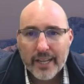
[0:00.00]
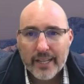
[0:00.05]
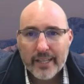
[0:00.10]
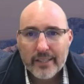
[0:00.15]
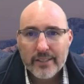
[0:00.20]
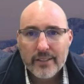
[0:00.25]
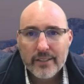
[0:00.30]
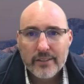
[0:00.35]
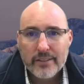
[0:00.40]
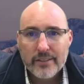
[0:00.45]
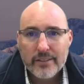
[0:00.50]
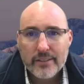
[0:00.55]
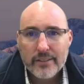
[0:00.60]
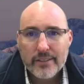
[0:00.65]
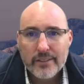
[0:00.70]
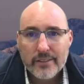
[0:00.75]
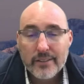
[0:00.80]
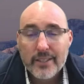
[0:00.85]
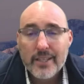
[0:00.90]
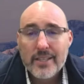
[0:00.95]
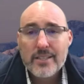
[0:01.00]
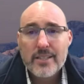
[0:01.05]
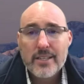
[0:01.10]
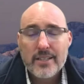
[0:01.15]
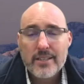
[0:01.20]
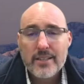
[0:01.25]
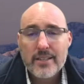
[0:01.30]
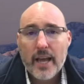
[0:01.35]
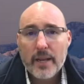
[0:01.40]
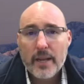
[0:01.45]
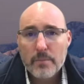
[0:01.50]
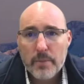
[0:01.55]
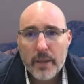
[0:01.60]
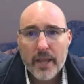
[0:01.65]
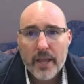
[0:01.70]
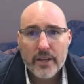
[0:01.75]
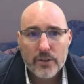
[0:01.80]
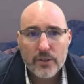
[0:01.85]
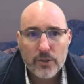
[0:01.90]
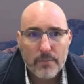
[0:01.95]
and uh, listen to that
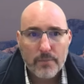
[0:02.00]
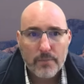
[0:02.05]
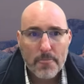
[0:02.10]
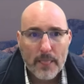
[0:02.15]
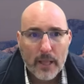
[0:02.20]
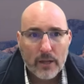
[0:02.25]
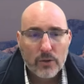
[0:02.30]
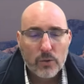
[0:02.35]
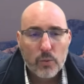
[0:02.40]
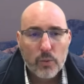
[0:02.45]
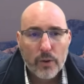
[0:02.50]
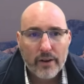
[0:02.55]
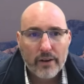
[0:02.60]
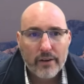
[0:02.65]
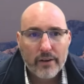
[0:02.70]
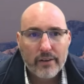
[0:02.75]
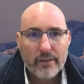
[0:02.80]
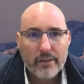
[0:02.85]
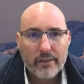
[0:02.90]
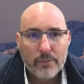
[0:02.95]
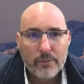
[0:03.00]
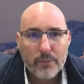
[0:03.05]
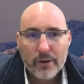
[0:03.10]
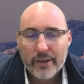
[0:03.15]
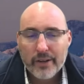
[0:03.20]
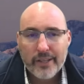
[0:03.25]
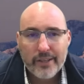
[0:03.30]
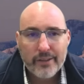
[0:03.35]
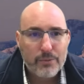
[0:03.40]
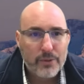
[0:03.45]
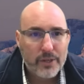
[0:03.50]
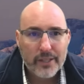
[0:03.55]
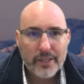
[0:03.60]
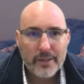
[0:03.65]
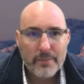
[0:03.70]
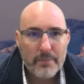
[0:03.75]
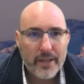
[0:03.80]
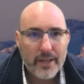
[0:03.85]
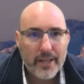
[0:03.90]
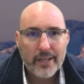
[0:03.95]
panel where, where he
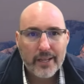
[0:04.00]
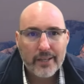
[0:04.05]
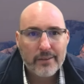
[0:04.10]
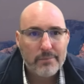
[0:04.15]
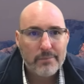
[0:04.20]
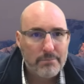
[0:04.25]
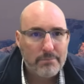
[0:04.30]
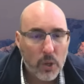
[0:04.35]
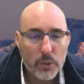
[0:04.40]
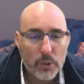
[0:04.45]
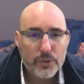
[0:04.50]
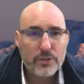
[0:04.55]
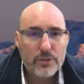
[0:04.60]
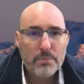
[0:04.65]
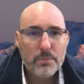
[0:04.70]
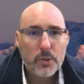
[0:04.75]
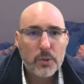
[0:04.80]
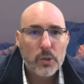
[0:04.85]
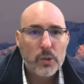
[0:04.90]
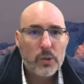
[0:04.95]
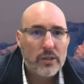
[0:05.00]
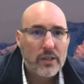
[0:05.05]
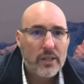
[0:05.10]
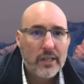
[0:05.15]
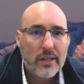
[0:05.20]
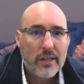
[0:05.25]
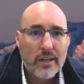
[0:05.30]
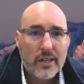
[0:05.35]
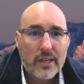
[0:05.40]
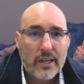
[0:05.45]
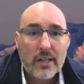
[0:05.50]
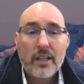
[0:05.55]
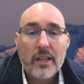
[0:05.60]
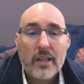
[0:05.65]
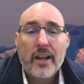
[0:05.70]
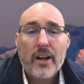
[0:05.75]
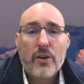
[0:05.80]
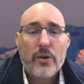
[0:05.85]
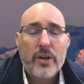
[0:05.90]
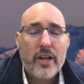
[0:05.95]
really made multiple
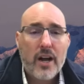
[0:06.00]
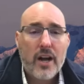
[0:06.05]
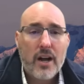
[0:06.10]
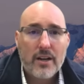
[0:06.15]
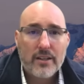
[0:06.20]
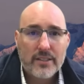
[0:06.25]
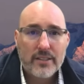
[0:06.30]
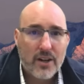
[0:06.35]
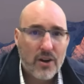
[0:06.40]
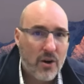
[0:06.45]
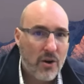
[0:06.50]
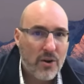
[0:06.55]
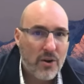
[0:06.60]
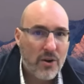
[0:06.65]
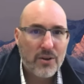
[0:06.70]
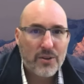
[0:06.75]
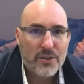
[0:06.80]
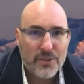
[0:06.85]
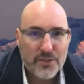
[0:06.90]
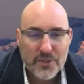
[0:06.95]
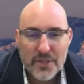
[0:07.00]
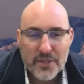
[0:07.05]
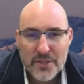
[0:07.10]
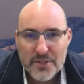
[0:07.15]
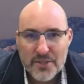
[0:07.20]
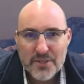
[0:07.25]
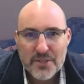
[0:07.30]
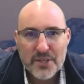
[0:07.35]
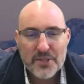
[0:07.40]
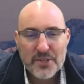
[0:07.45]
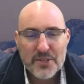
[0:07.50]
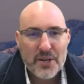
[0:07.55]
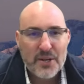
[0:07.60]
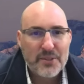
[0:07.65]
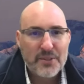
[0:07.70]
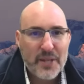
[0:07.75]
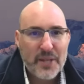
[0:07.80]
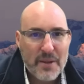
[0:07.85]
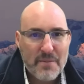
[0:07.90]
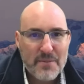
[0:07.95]
clarion calls, as, as
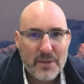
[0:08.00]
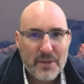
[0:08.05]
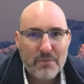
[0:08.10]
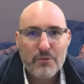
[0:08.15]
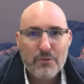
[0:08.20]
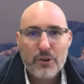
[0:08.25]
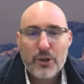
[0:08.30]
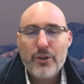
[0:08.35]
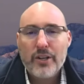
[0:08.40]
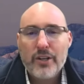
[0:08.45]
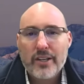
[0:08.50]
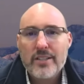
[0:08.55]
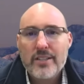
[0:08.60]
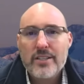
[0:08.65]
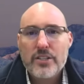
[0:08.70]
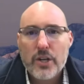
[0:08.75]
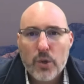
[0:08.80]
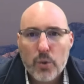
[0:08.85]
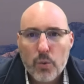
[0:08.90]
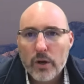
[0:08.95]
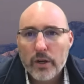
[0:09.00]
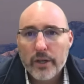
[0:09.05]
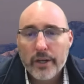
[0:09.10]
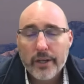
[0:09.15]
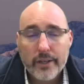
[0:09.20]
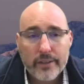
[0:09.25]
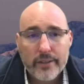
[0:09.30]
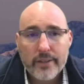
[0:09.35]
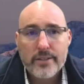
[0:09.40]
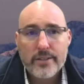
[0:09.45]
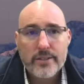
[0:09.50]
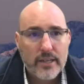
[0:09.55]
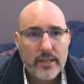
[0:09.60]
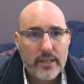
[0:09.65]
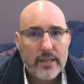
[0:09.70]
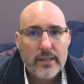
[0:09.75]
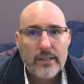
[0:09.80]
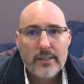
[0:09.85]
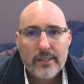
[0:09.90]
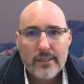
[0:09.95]
I'll name them, for you to consider working in this
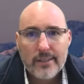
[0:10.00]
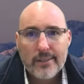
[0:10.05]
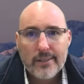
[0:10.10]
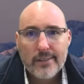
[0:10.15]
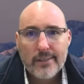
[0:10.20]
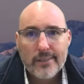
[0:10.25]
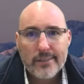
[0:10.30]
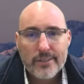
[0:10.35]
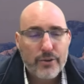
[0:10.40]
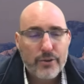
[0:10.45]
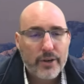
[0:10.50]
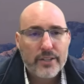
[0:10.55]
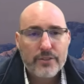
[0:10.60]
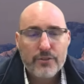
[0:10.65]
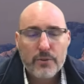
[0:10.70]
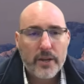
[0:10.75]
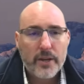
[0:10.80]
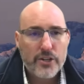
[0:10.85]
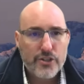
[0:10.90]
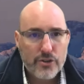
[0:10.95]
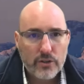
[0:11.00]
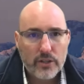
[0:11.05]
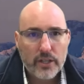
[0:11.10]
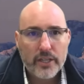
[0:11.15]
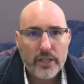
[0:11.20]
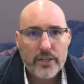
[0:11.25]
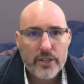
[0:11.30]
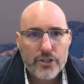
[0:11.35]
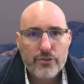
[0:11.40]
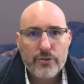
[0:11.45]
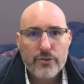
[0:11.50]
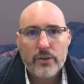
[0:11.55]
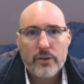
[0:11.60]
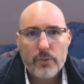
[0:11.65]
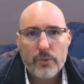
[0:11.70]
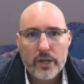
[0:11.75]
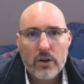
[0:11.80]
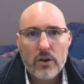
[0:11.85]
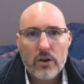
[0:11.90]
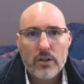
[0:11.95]
uh, transformational industry that we